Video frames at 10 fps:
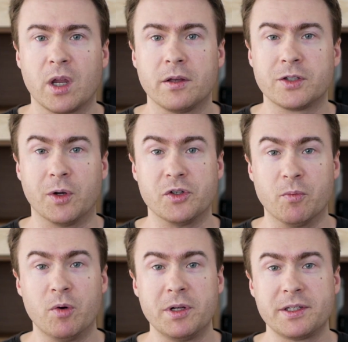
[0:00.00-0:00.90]
So at the
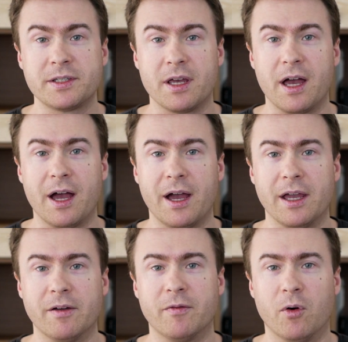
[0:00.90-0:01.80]
moment I
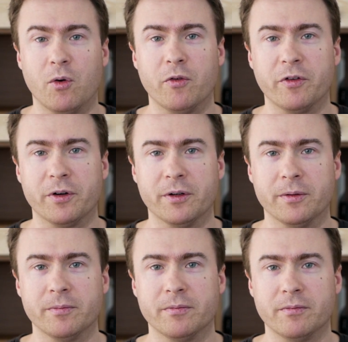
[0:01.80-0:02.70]
have
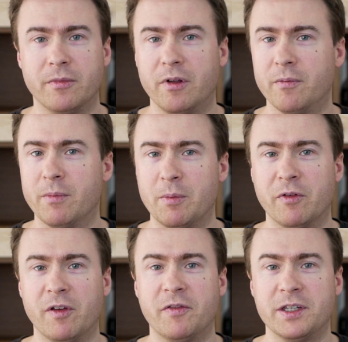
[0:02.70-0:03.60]
over maybe
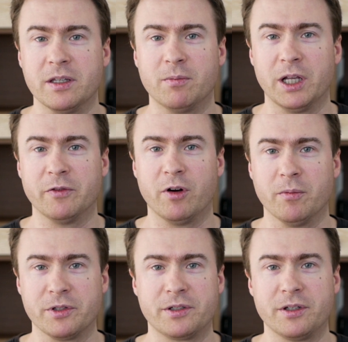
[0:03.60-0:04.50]
15
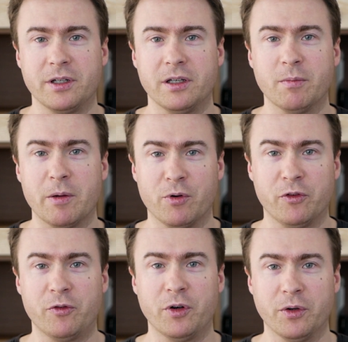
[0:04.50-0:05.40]
platforms in my
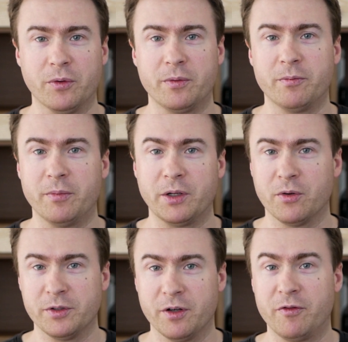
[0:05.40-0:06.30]
portfolio
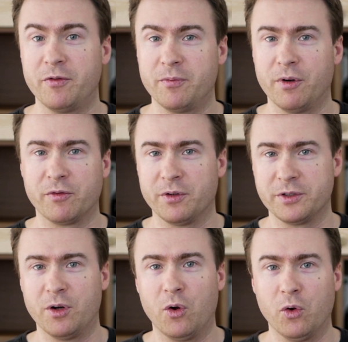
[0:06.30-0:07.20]
because of course
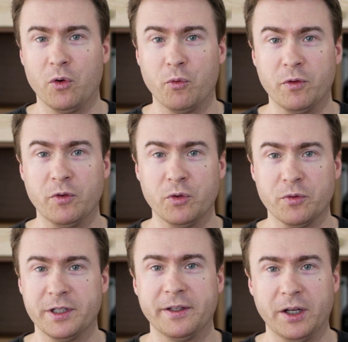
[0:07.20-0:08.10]
all the
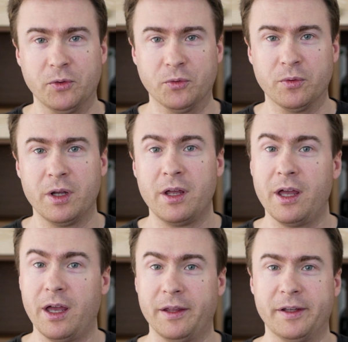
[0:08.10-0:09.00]
reviews that I do
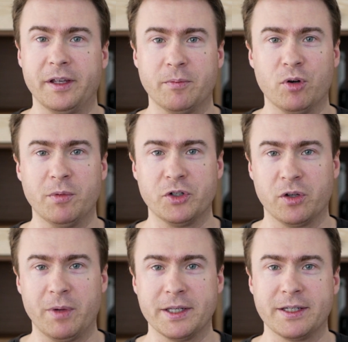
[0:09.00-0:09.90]
and that I publish
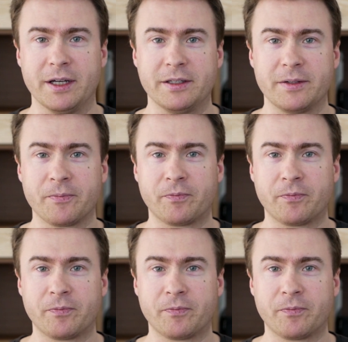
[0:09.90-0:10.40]
on my site.